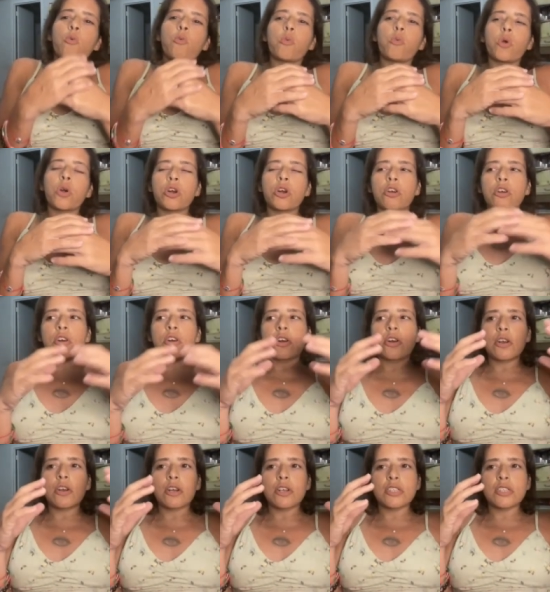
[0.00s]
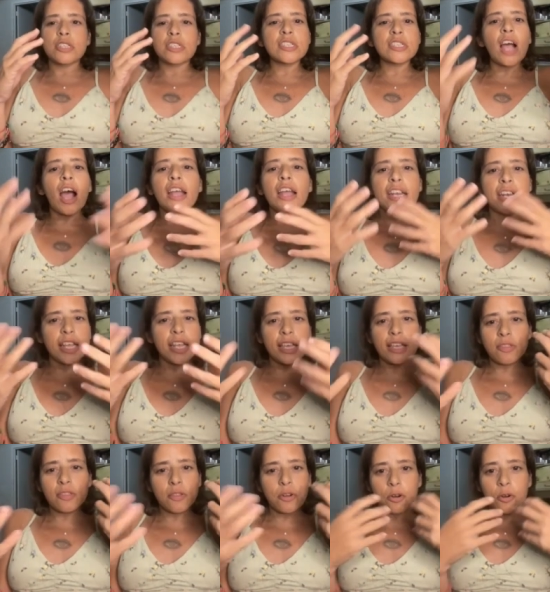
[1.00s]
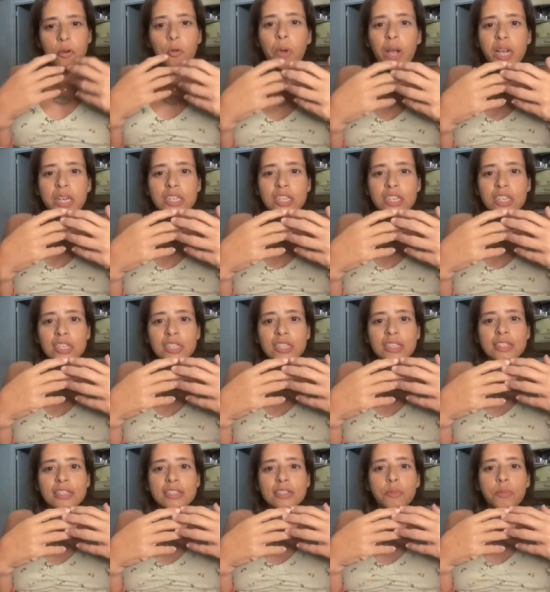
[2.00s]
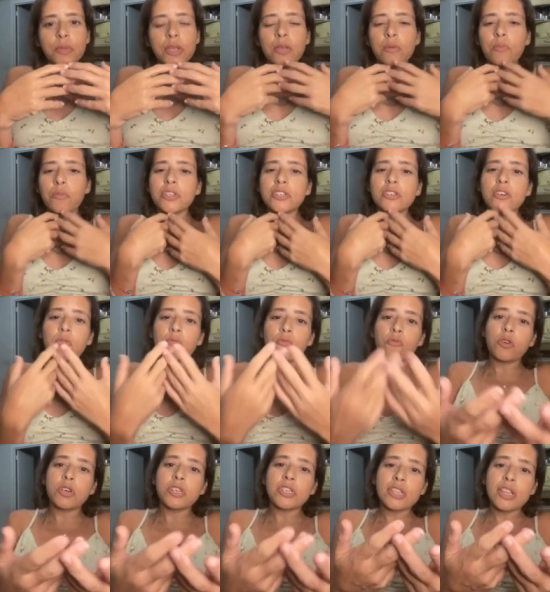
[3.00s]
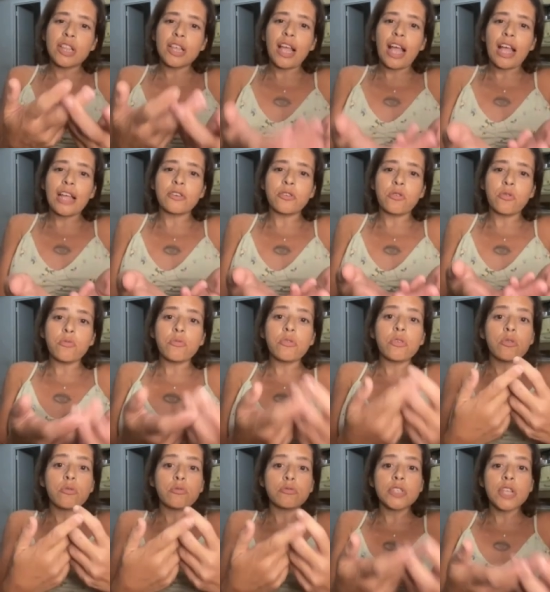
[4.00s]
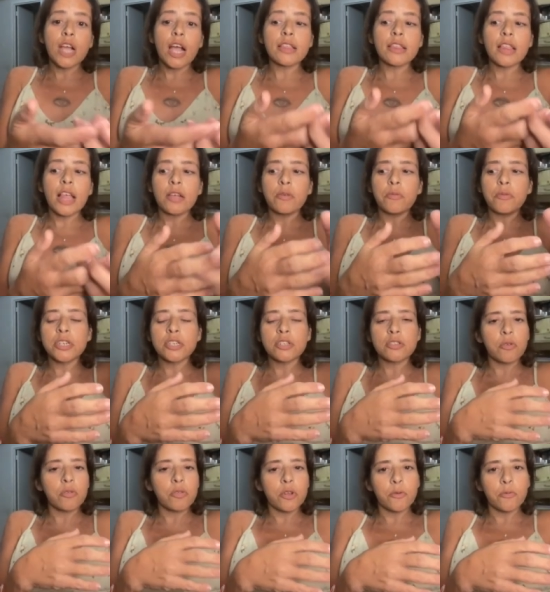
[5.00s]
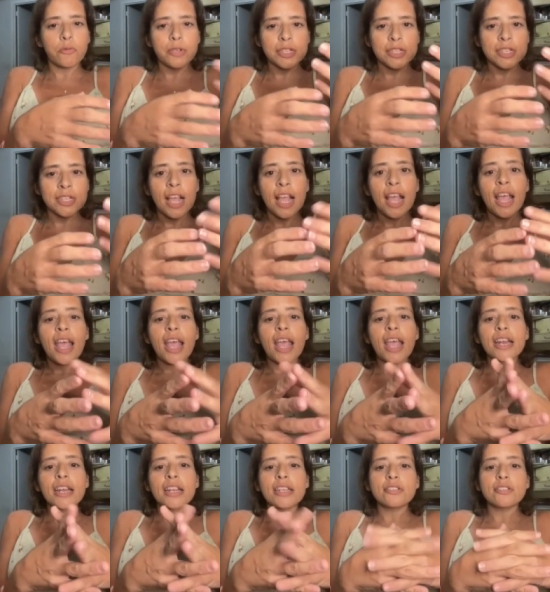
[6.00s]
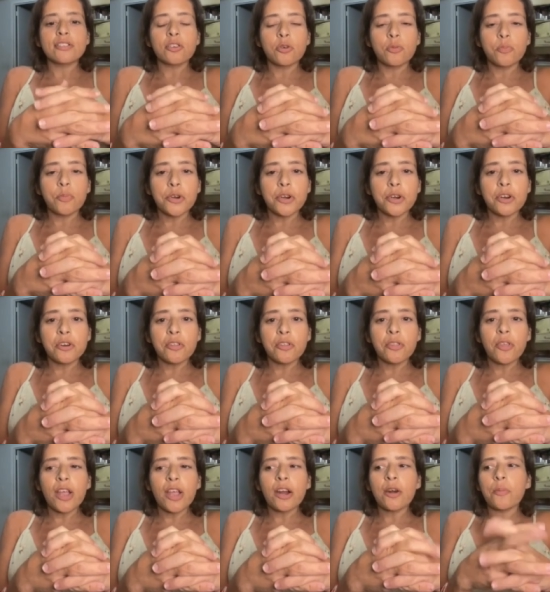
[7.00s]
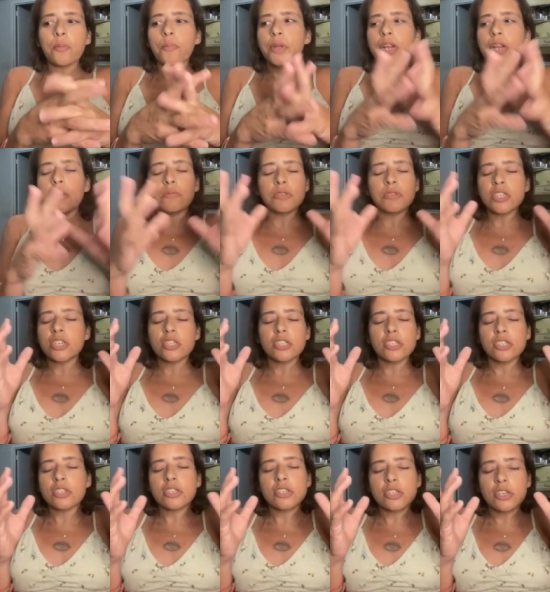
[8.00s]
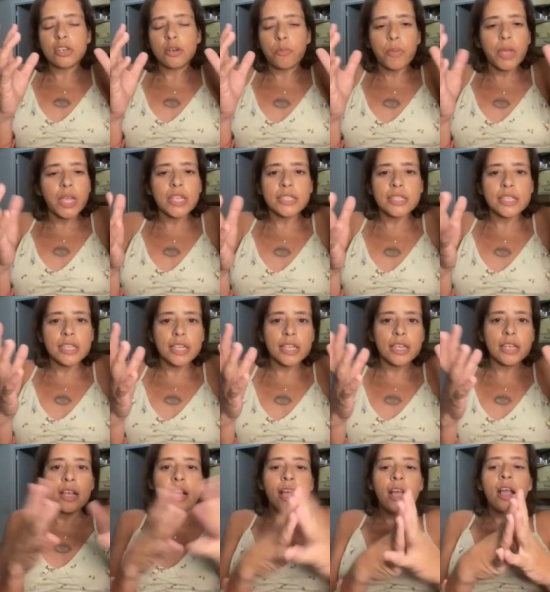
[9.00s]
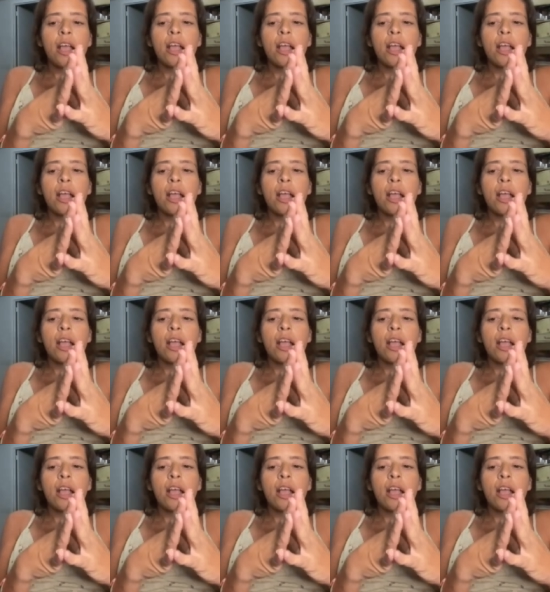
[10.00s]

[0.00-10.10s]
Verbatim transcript: were signing their questions to me which unfortunately i don't know sign language so there was an interpreter there but it was just such an amazing